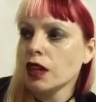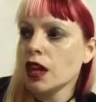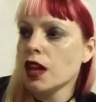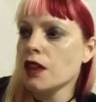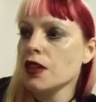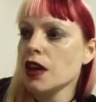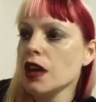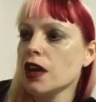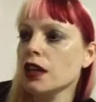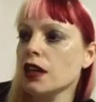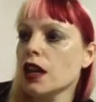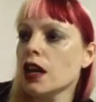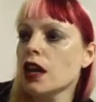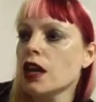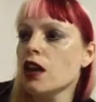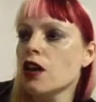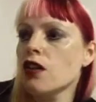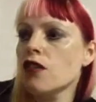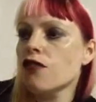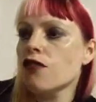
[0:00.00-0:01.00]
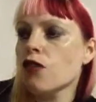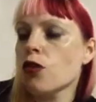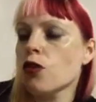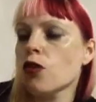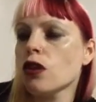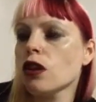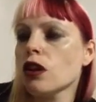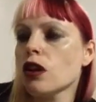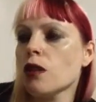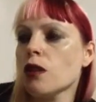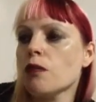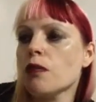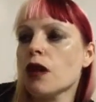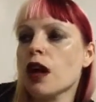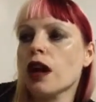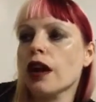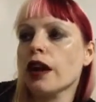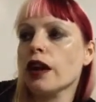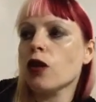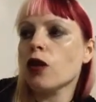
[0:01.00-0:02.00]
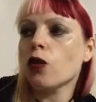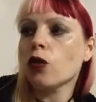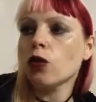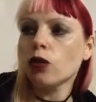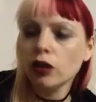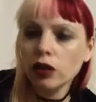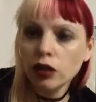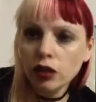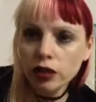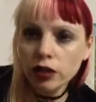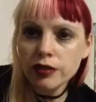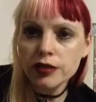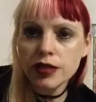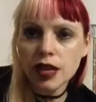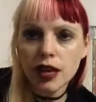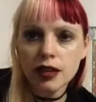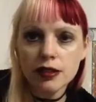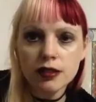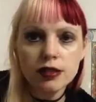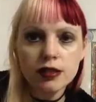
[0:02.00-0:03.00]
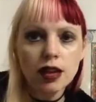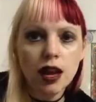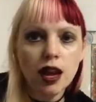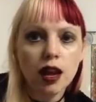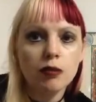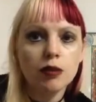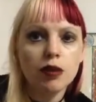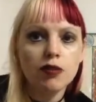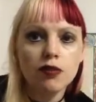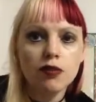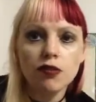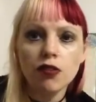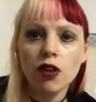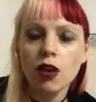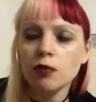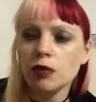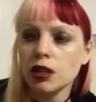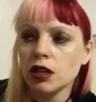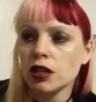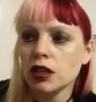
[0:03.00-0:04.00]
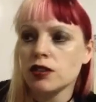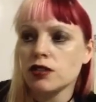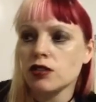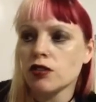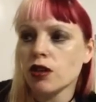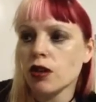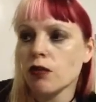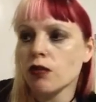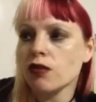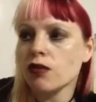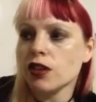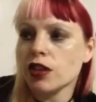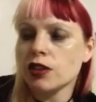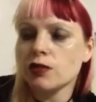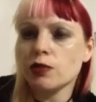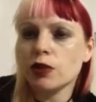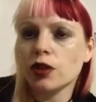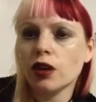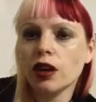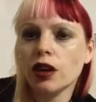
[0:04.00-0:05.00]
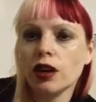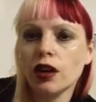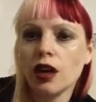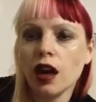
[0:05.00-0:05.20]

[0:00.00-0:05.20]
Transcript: And then for my oracle decks, if you follow me on Instagram or Facebook,